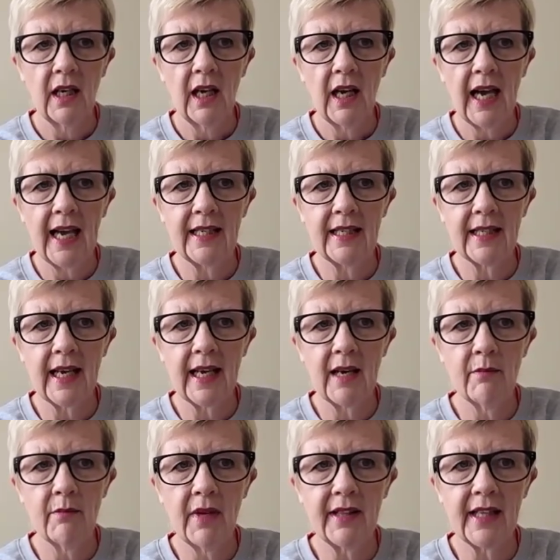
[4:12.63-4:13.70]
And
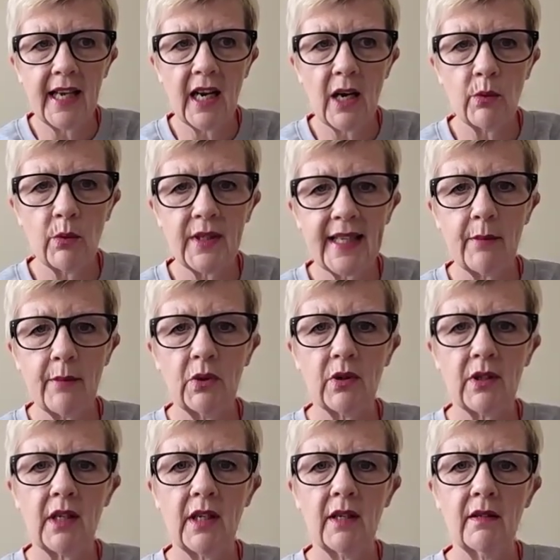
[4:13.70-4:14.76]
then I was able
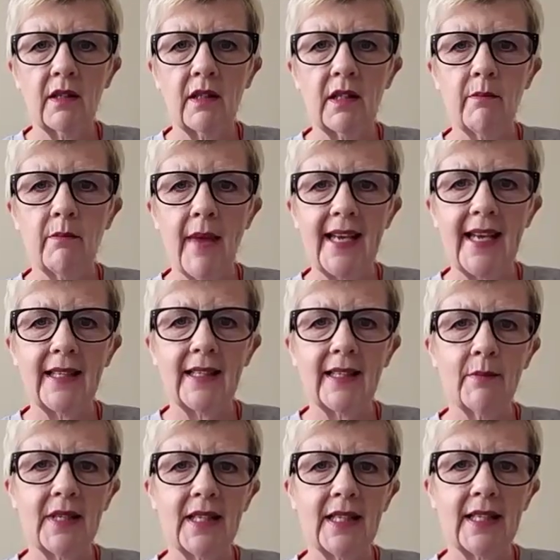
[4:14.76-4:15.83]
to make some
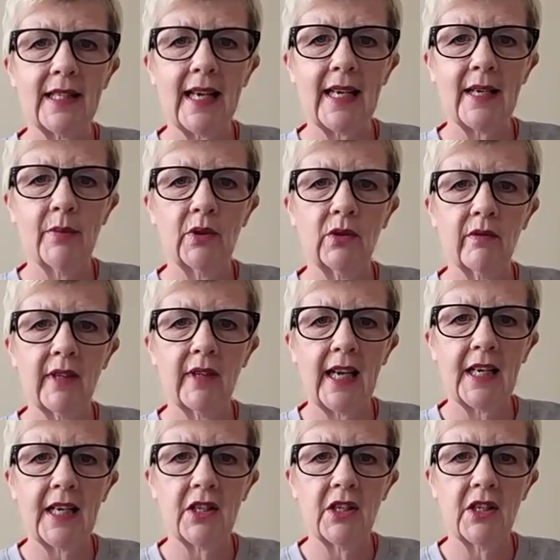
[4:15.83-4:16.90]
stable
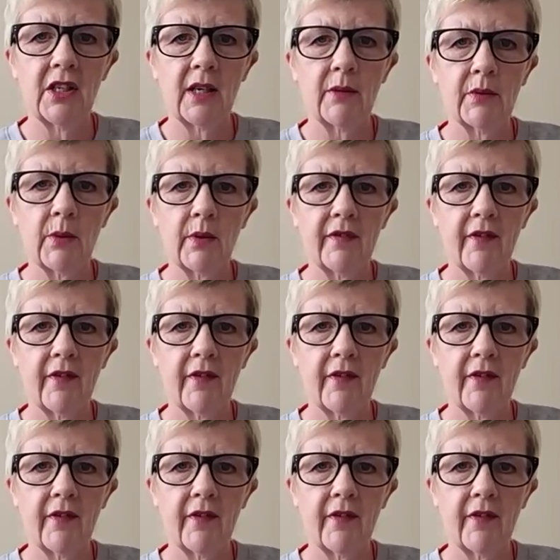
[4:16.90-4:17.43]
relationships with